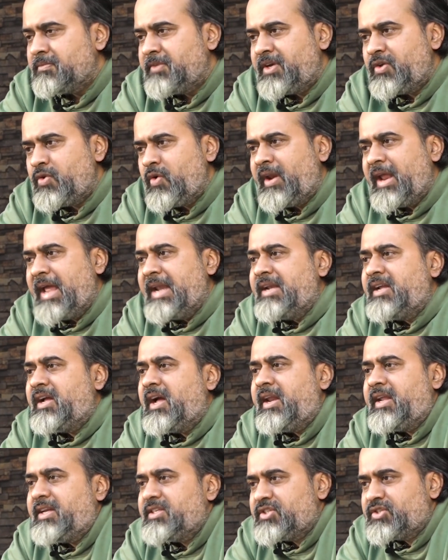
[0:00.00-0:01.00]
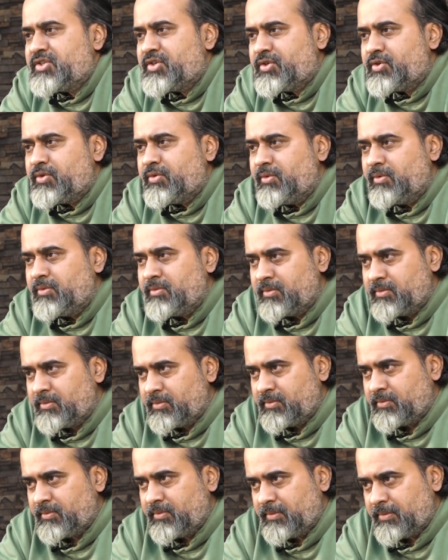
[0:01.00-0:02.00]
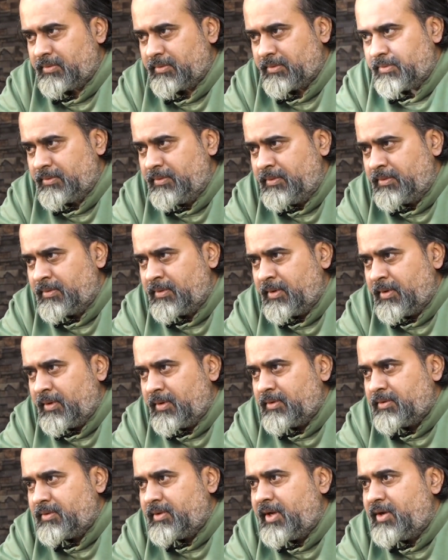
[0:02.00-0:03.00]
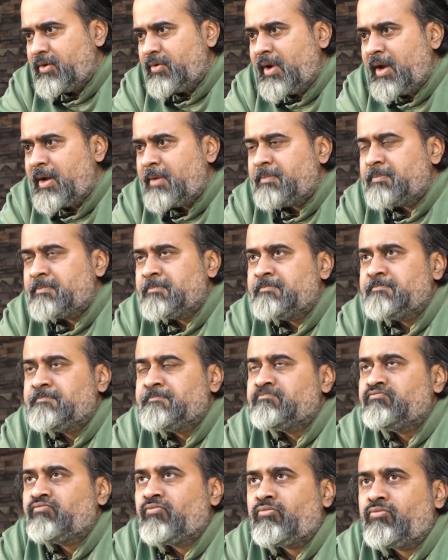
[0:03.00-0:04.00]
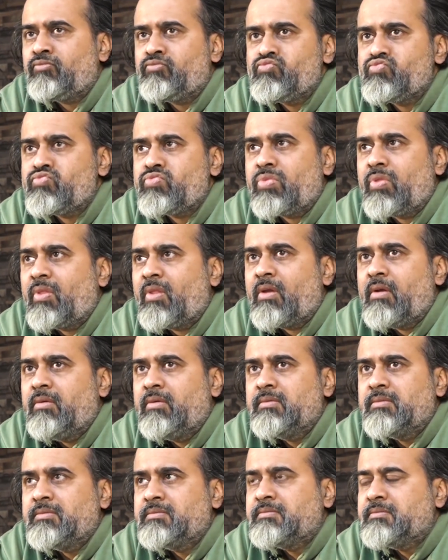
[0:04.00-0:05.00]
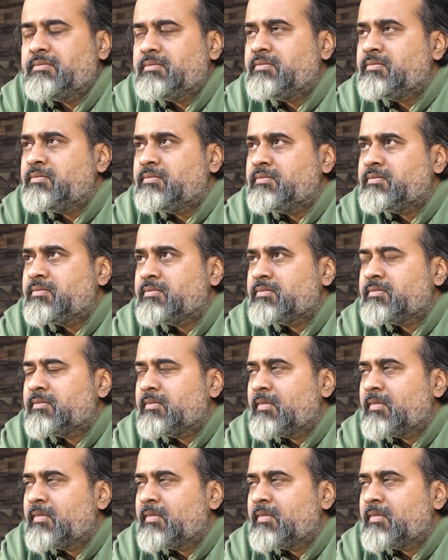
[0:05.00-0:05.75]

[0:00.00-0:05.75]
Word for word: that you are encouraged to, hmm? that you are mm,